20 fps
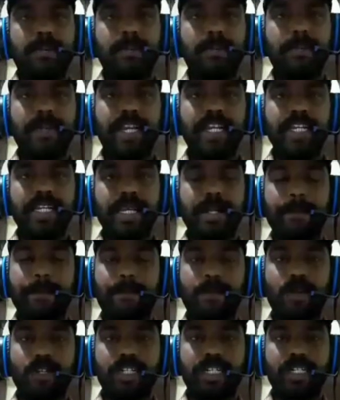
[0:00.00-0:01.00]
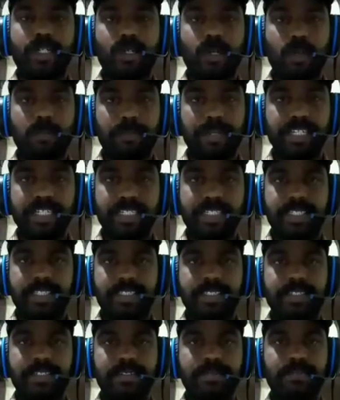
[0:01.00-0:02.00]
main important
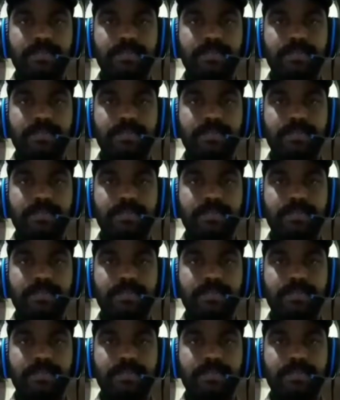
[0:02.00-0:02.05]
topics.